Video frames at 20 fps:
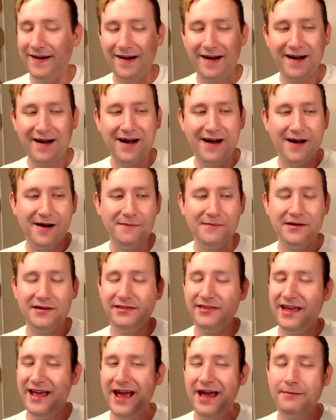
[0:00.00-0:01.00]

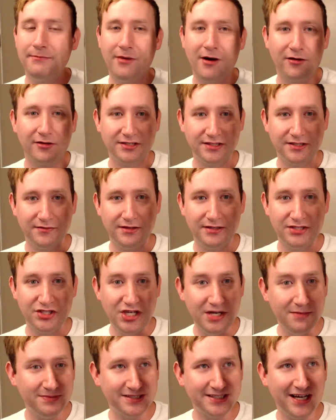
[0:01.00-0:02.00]
They had bottles of the
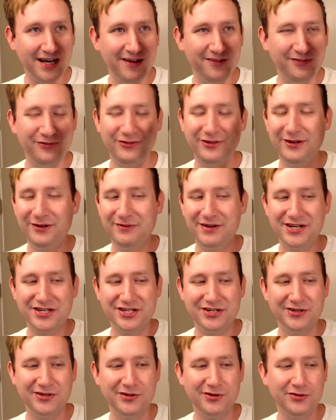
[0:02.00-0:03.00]
cheap stuff, the
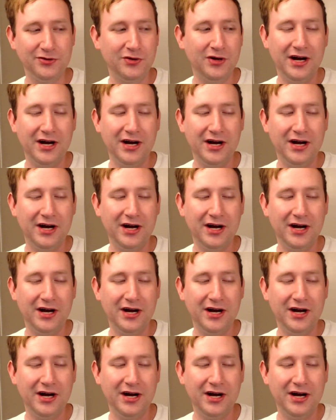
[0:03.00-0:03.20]
original,